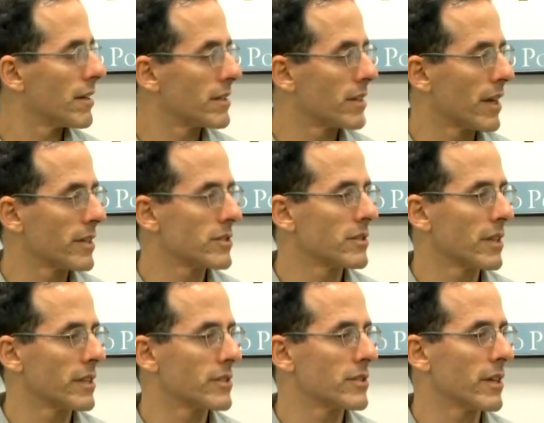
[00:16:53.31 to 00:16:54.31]
ties to the
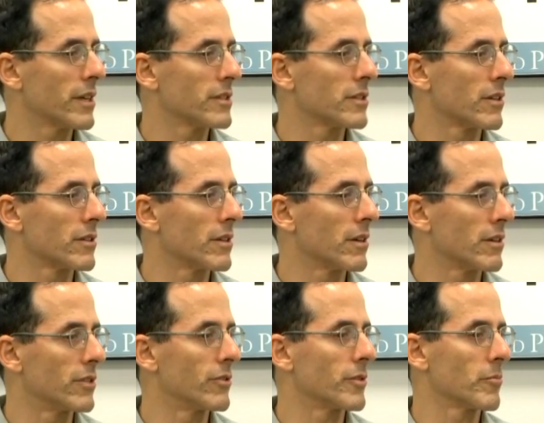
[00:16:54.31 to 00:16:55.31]
United States are
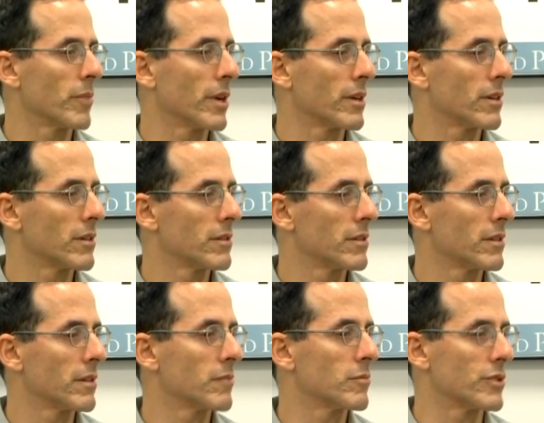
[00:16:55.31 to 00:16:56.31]
doing better.
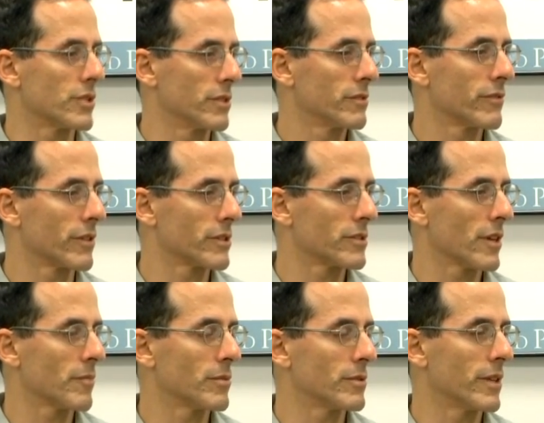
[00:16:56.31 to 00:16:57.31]
Brazil, for
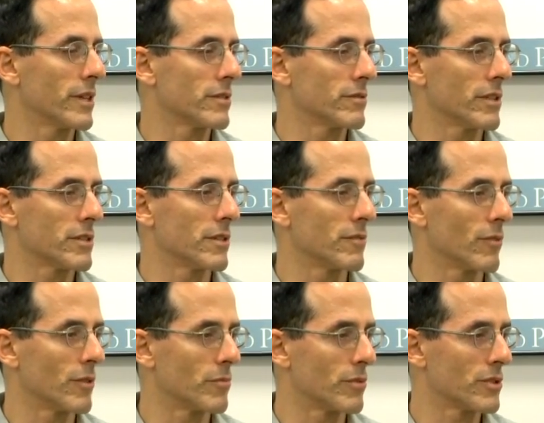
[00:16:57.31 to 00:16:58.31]
example, has less than 1%
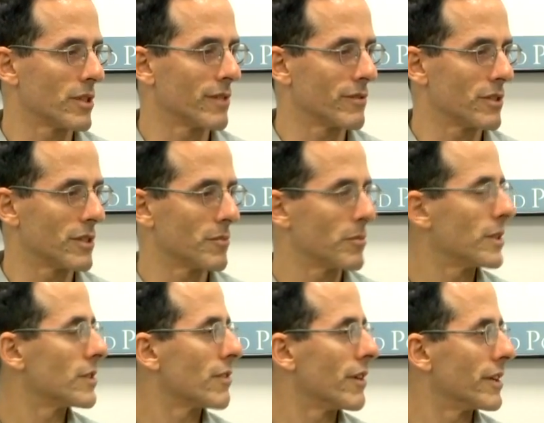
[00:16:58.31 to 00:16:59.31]
of GDP
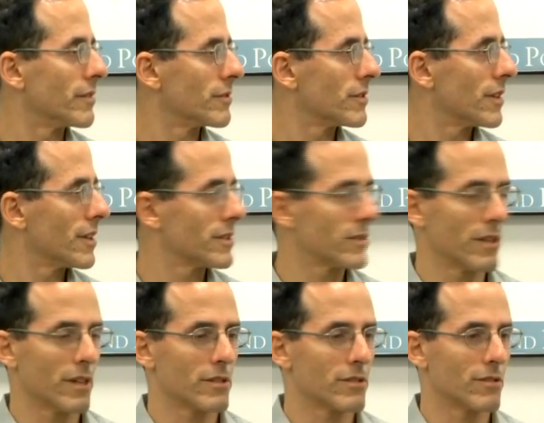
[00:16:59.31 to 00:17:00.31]
trade with the United
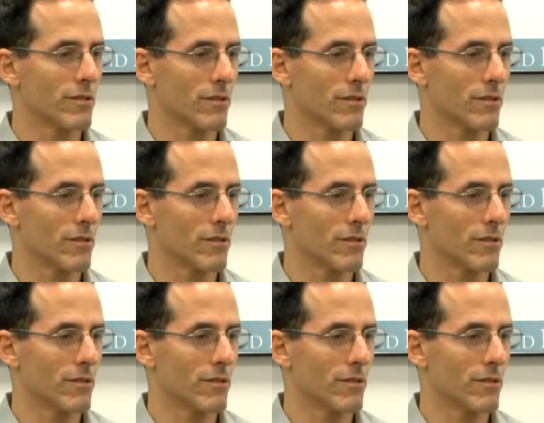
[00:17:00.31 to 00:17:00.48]
States,